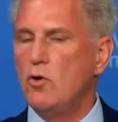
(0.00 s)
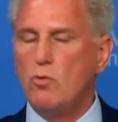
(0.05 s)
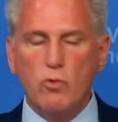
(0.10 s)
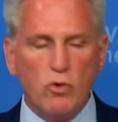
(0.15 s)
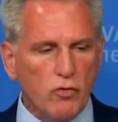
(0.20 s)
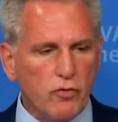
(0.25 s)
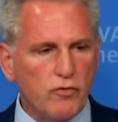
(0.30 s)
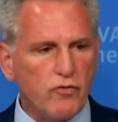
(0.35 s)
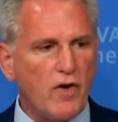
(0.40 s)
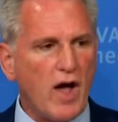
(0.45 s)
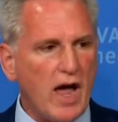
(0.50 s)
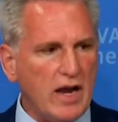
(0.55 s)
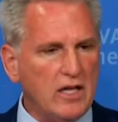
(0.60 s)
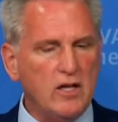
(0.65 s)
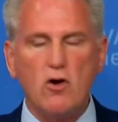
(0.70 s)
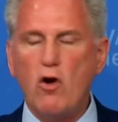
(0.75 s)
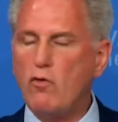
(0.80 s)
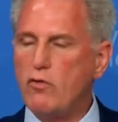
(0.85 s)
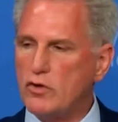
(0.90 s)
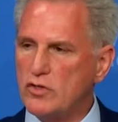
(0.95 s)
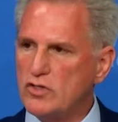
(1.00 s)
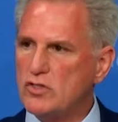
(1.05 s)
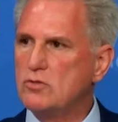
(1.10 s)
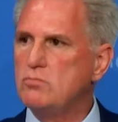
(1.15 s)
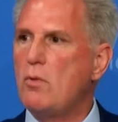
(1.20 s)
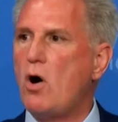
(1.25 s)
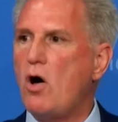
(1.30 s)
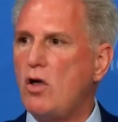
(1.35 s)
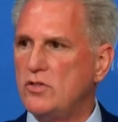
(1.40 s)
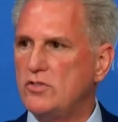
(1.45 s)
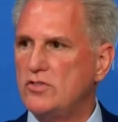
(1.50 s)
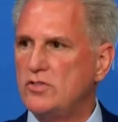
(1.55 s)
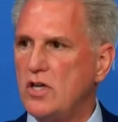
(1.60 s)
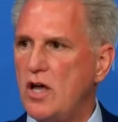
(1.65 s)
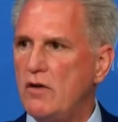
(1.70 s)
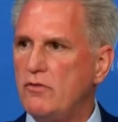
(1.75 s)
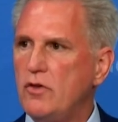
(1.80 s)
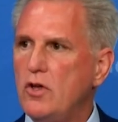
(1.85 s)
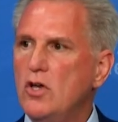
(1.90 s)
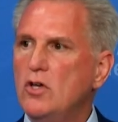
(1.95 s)
We're fighting over small
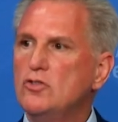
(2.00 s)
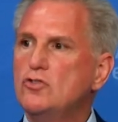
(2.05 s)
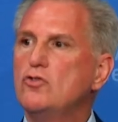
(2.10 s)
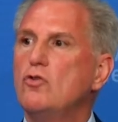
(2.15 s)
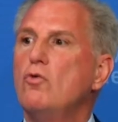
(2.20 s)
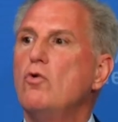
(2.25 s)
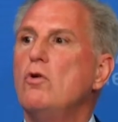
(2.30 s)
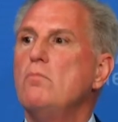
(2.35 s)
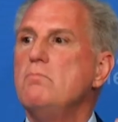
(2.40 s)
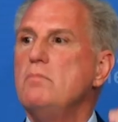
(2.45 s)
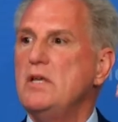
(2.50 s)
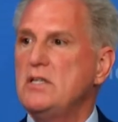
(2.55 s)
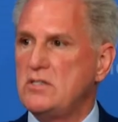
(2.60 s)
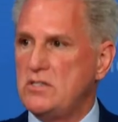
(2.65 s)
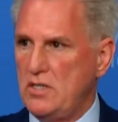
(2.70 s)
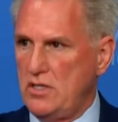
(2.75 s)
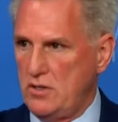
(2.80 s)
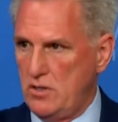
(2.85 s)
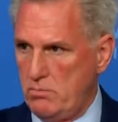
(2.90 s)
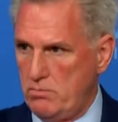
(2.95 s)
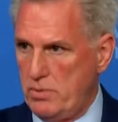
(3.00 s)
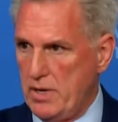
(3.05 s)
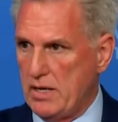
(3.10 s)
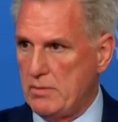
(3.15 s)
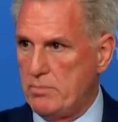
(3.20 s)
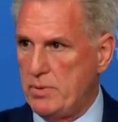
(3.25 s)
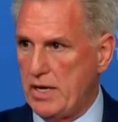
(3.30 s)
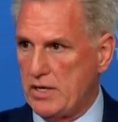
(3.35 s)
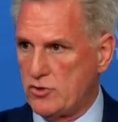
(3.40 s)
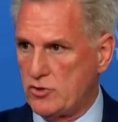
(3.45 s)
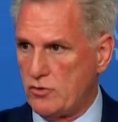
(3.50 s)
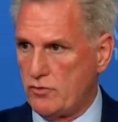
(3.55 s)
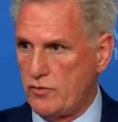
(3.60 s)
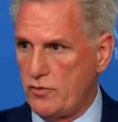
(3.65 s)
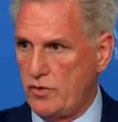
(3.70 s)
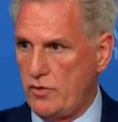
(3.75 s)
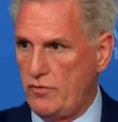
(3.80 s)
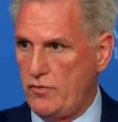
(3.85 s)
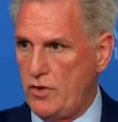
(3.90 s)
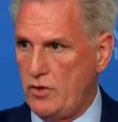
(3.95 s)
stuff, so we're missing the big picture
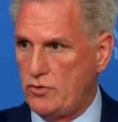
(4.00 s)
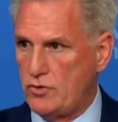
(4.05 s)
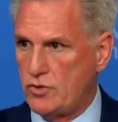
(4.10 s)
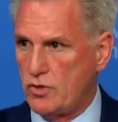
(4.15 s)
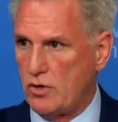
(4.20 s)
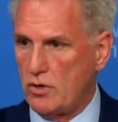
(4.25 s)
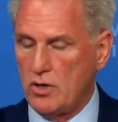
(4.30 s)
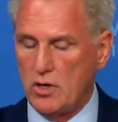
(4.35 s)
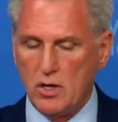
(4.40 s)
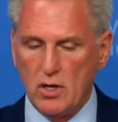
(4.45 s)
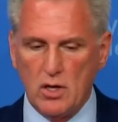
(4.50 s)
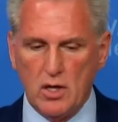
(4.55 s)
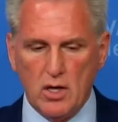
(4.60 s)
for the future.